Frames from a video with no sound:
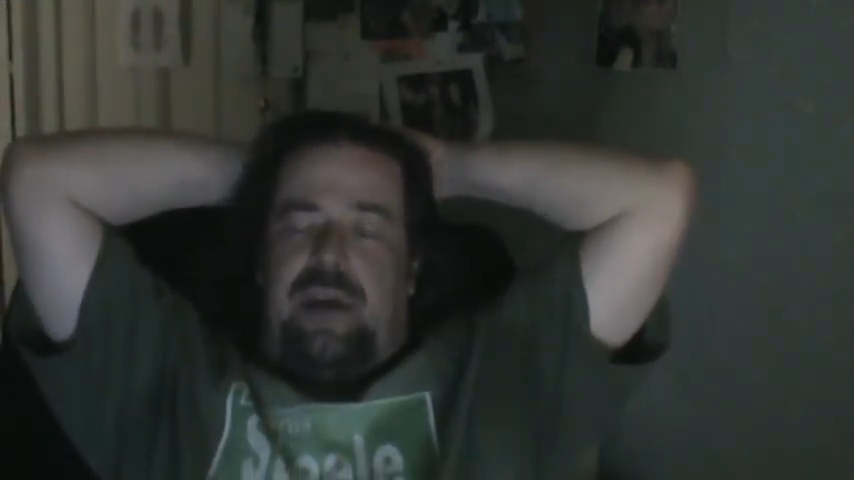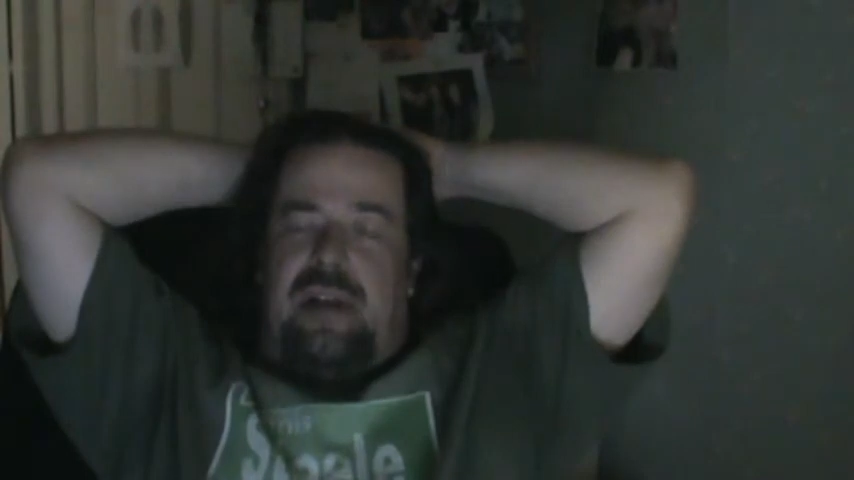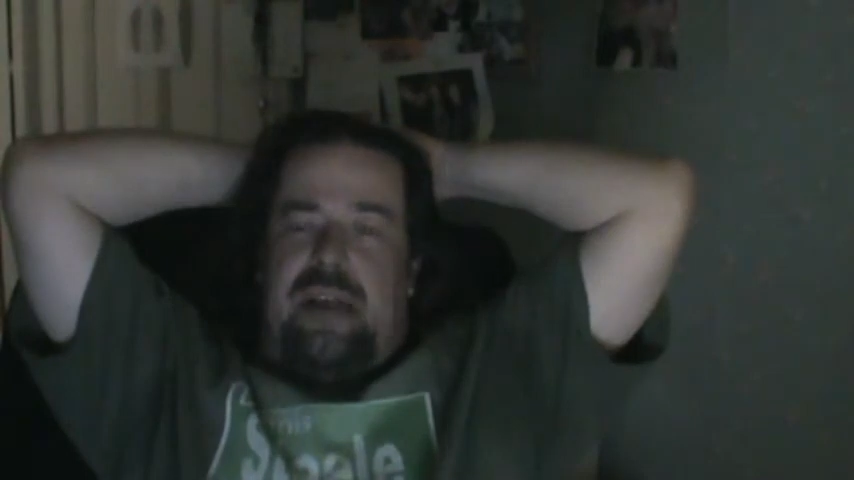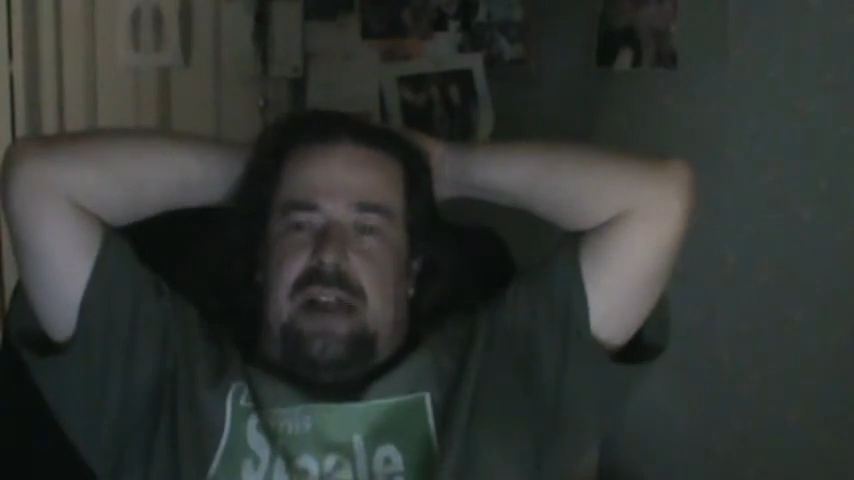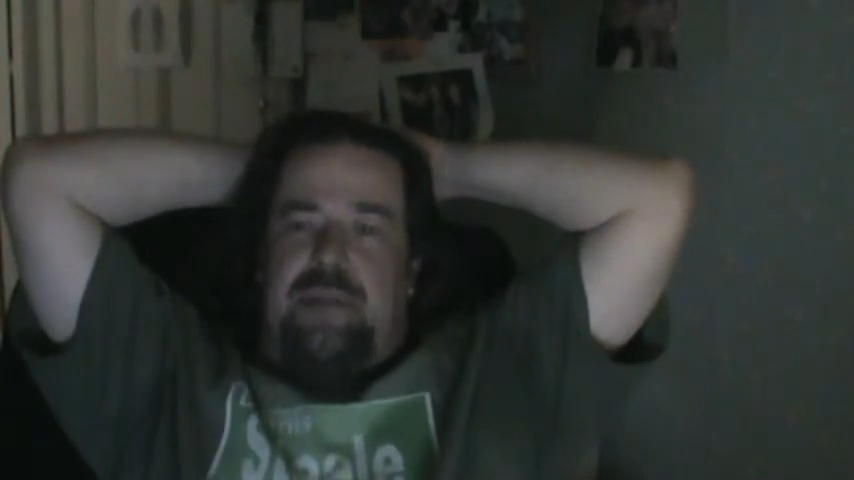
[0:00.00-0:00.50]

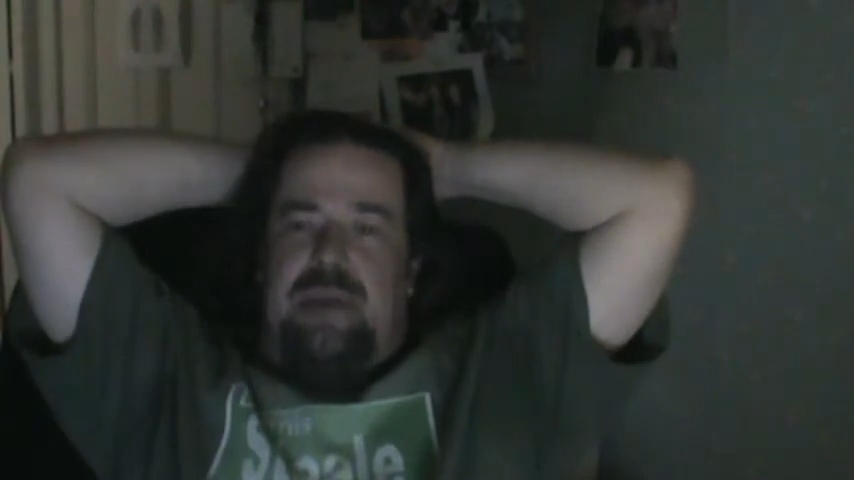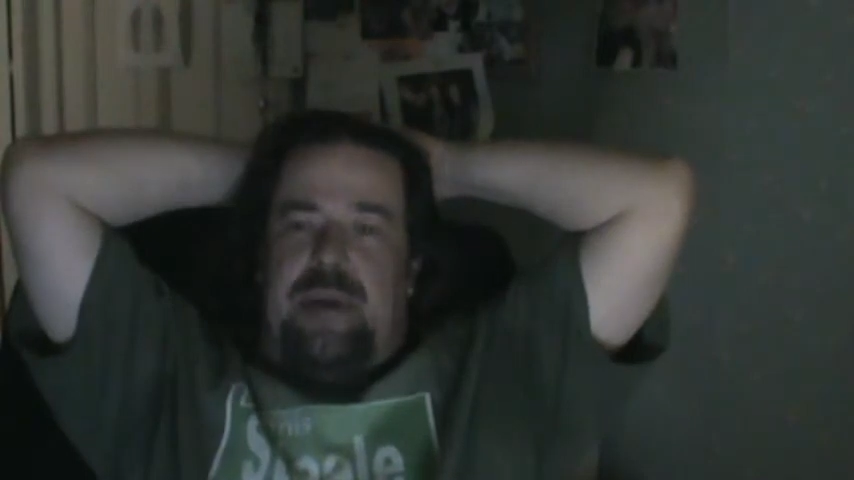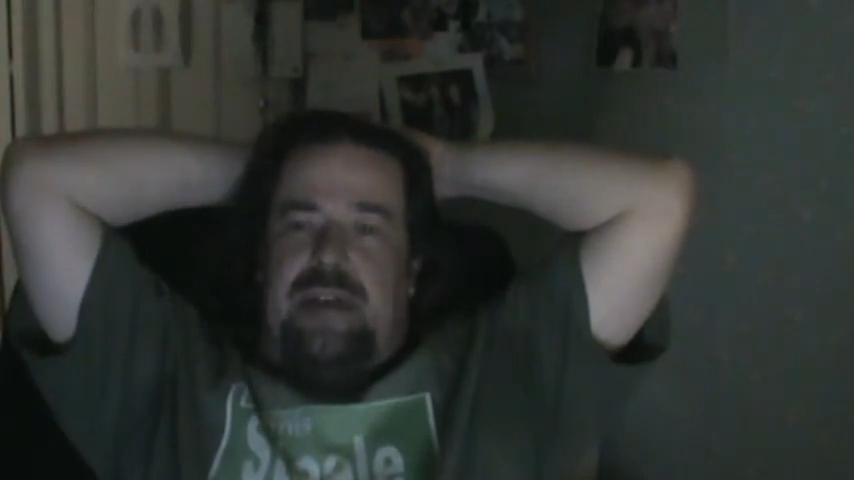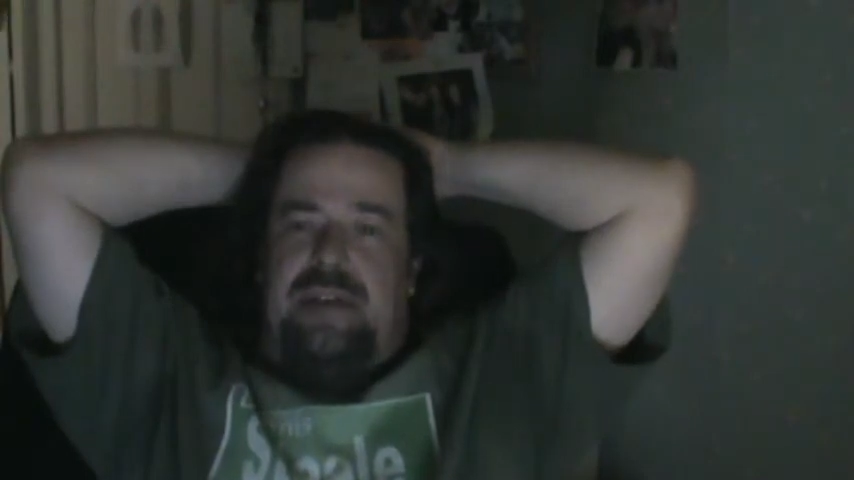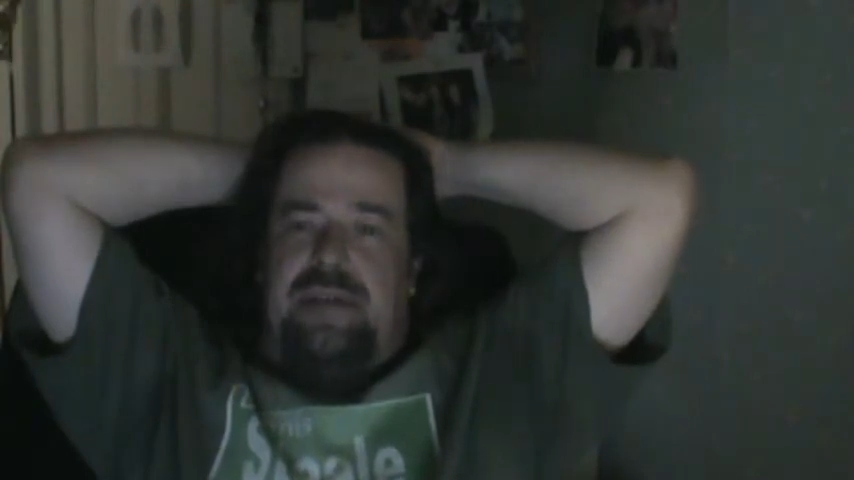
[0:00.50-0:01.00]

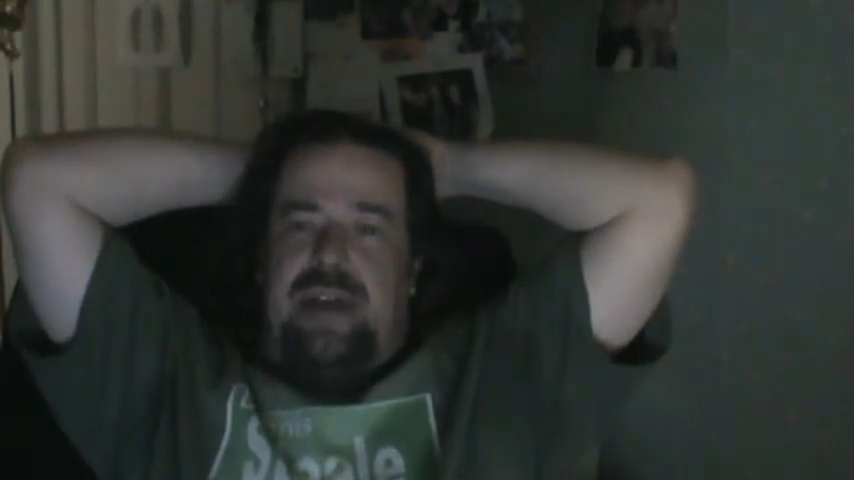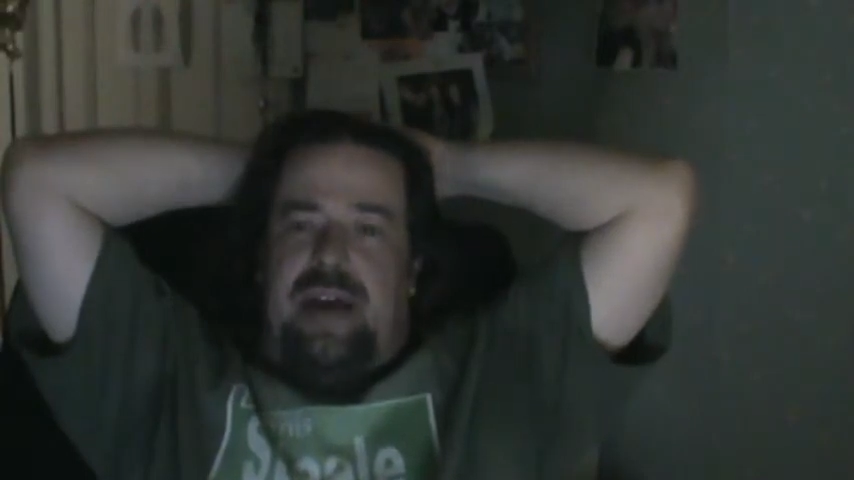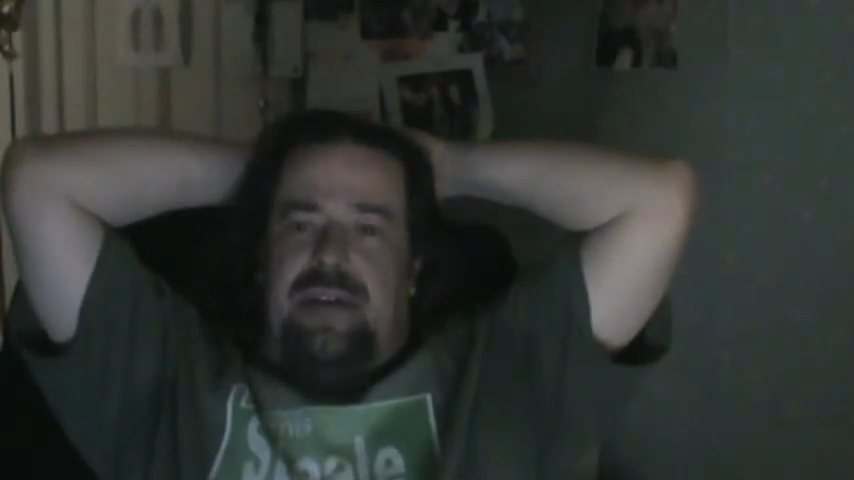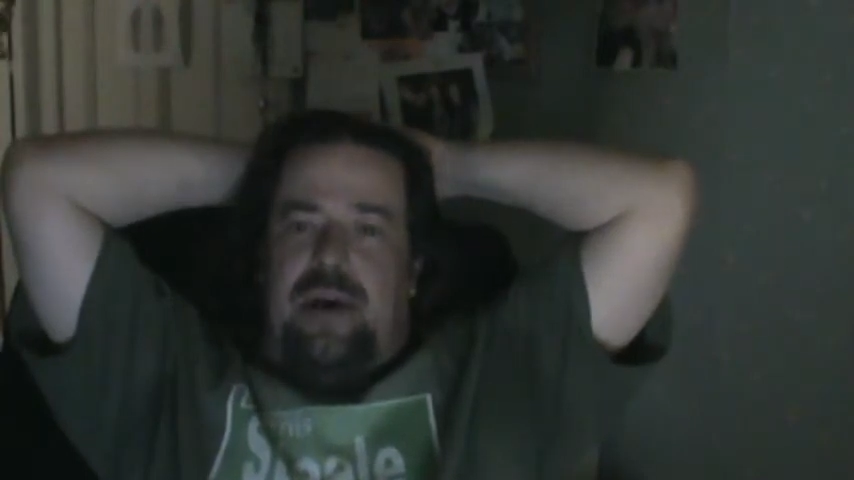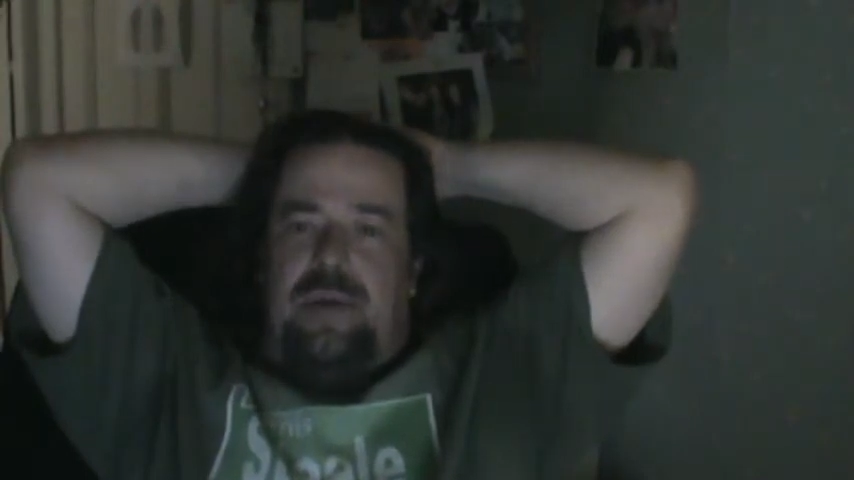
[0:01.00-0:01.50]

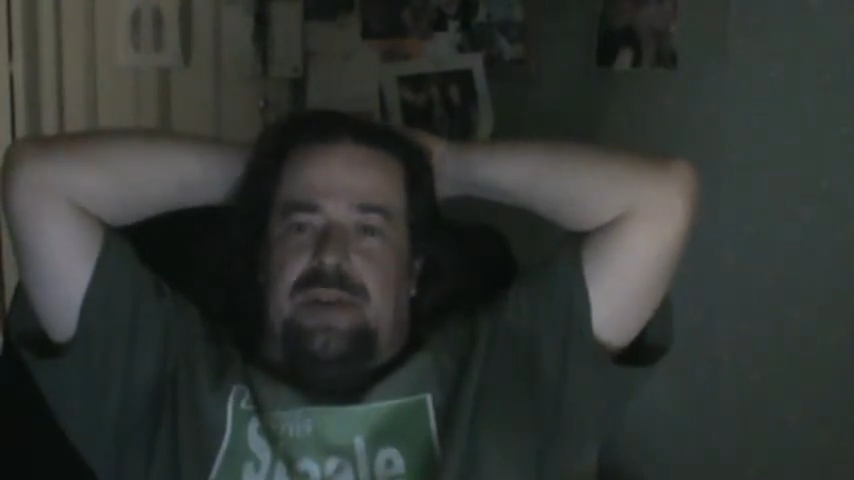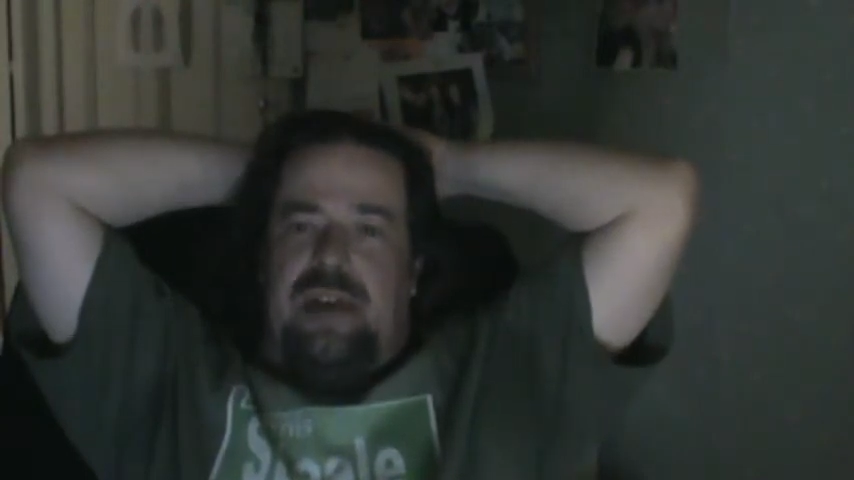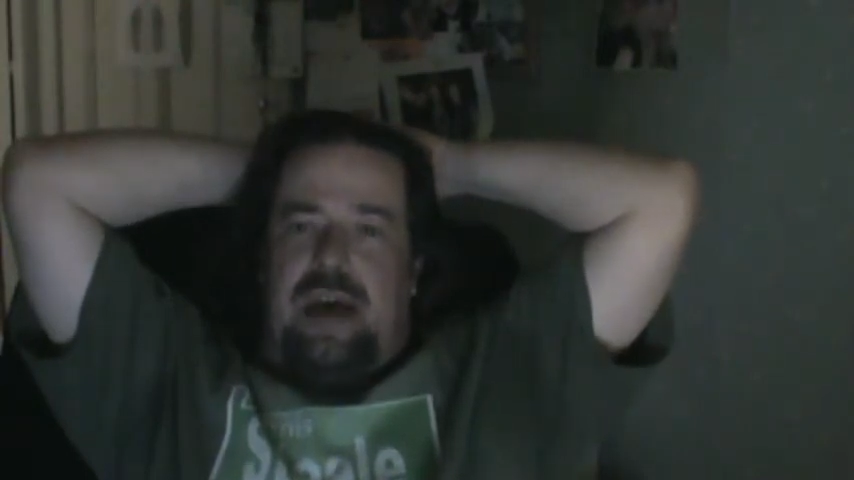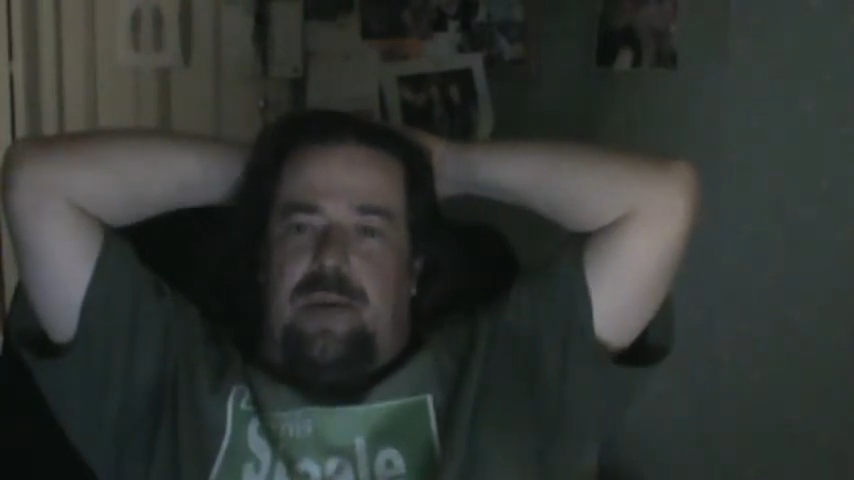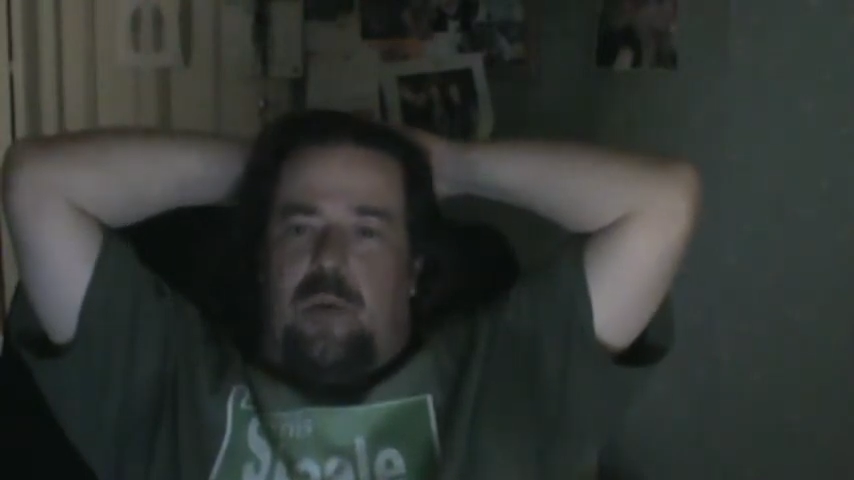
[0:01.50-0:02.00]

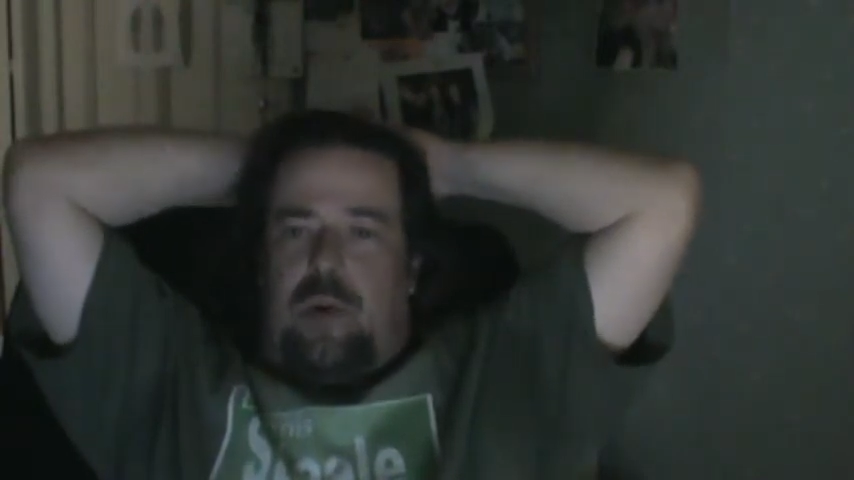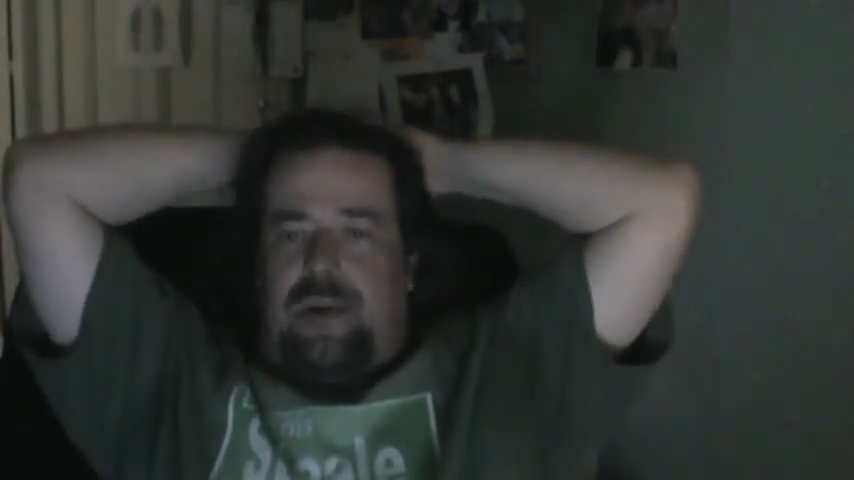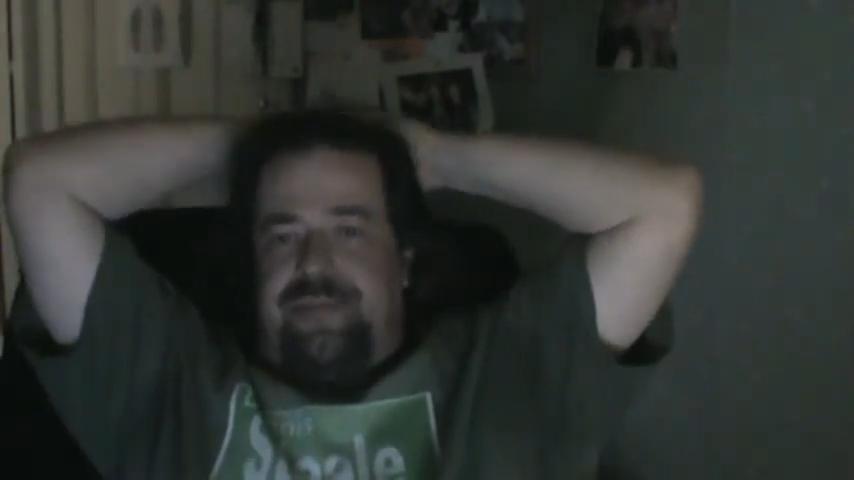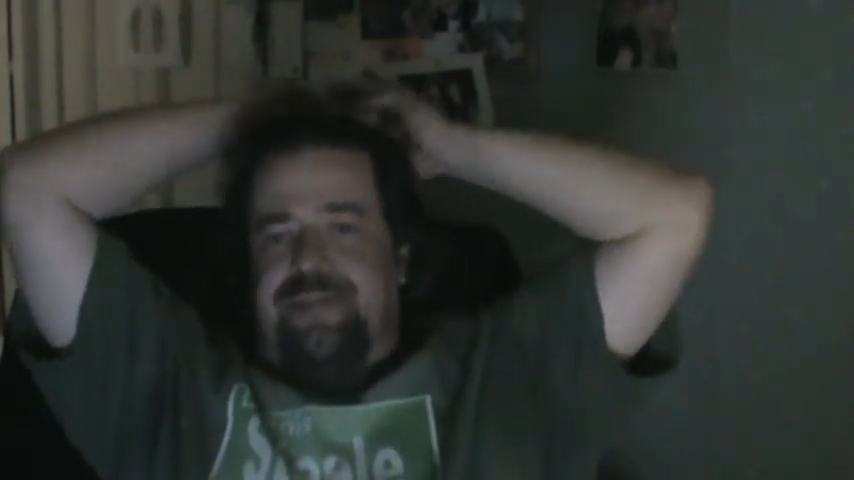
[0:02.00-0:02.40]
cleanupspencer.nodes.org.